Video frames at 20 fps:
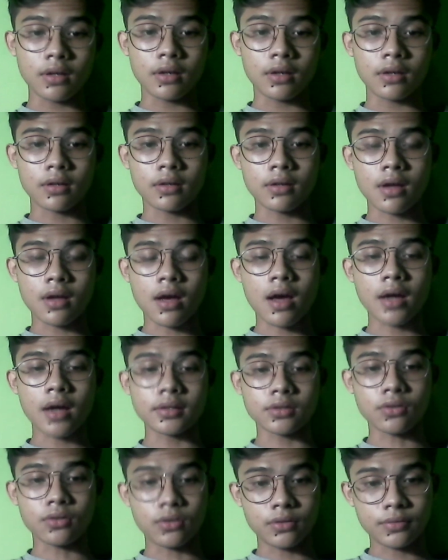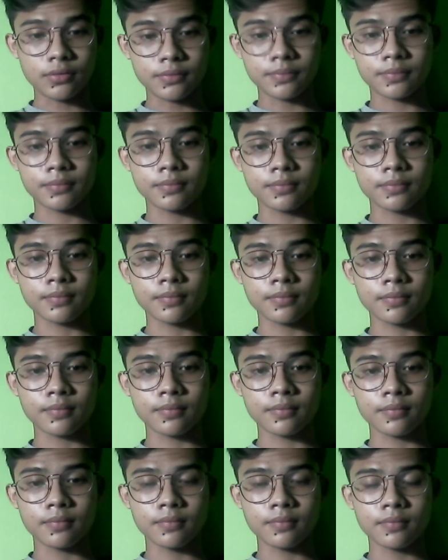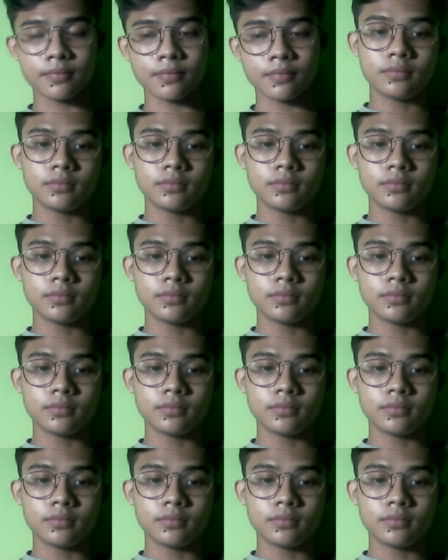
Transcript: And the last one is the senior.